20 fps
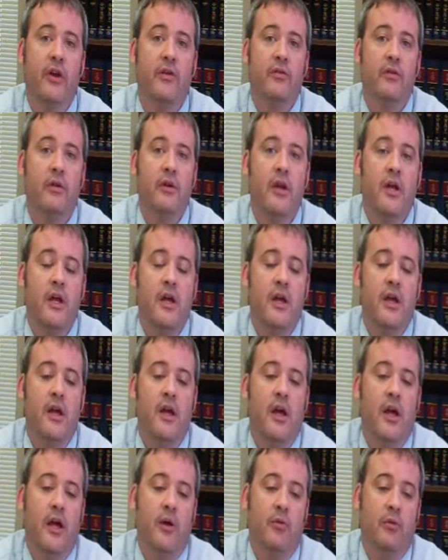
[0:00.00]
favor,
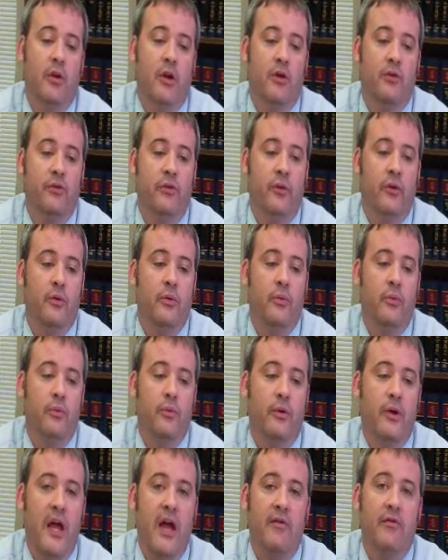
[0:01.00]
and will also
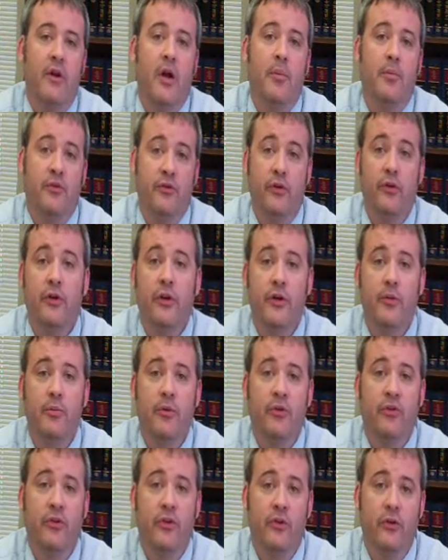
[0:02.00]
have an opportunity to
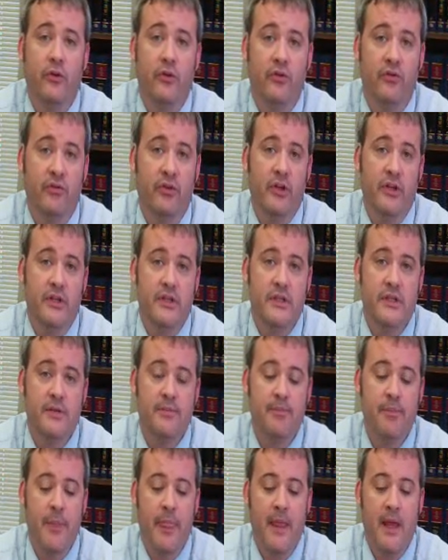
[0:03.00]
present your defense.
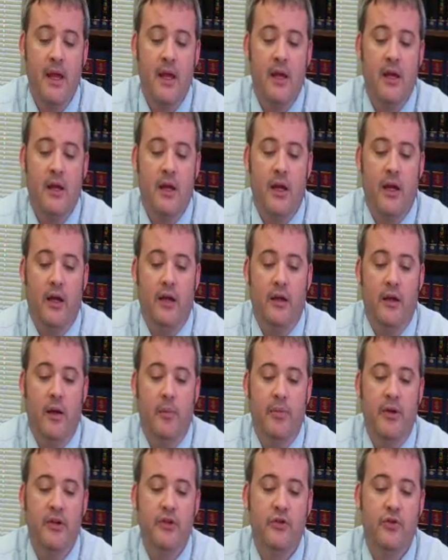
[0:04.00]
And
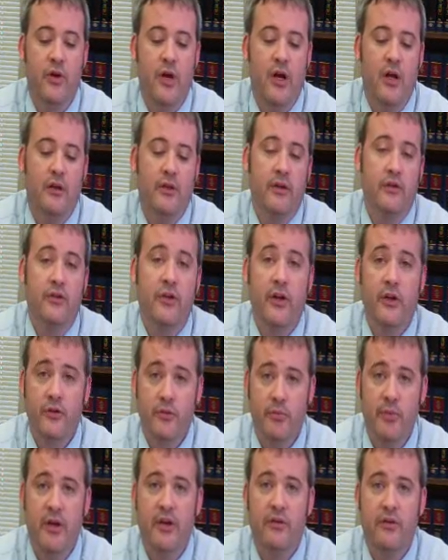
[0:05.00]
a bench trial, the
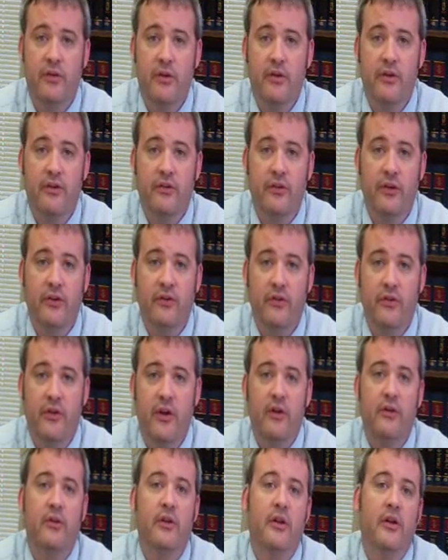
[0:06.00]
judge makes the
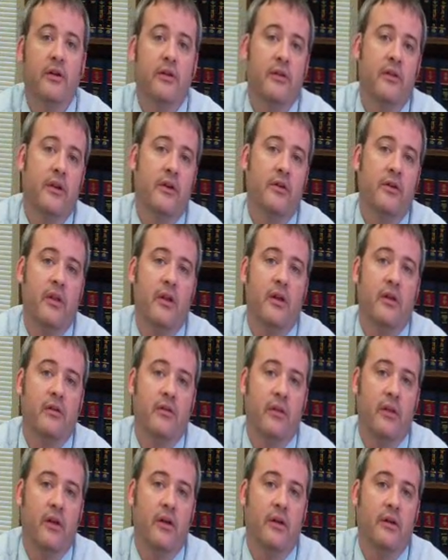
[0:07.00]
decision. They're
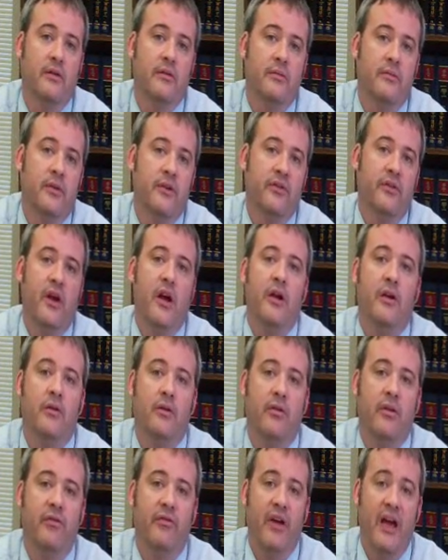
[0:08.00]
the
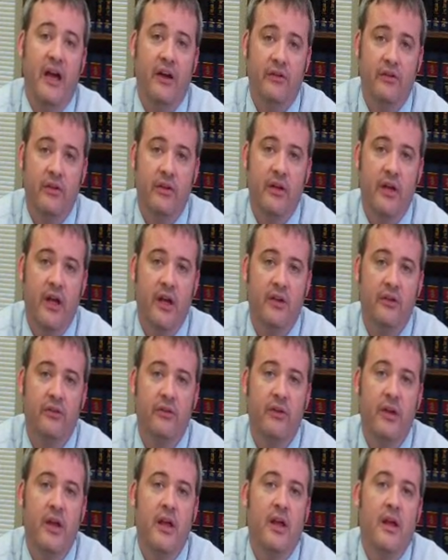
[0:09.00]
decider of the facts of the
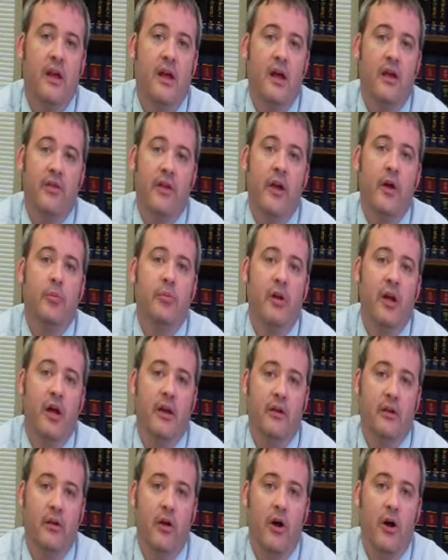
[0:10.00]
case, and they
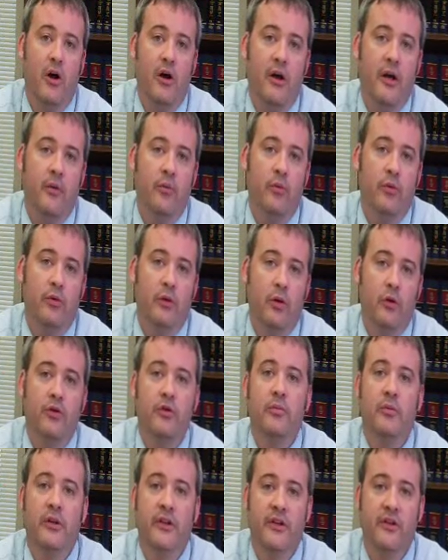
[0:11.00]
apply the law and will
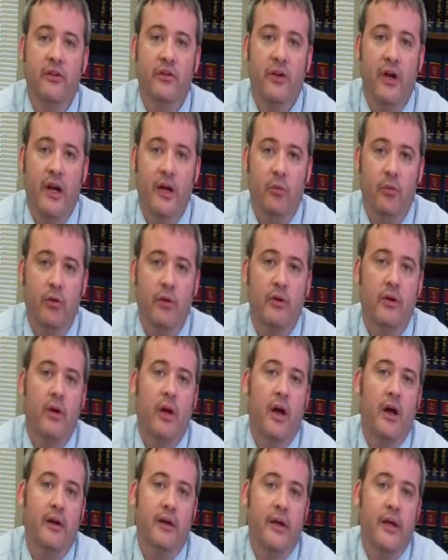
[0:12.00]
ultimately decide whether or
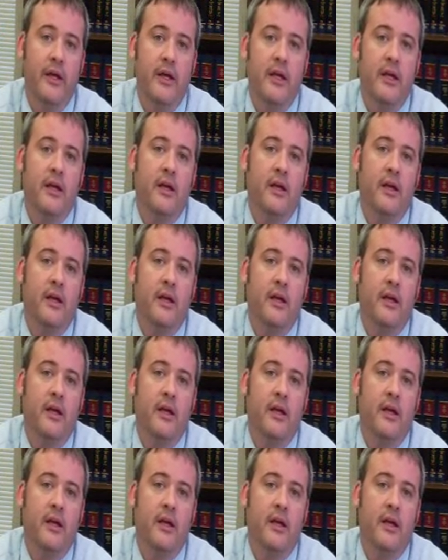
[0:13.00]
not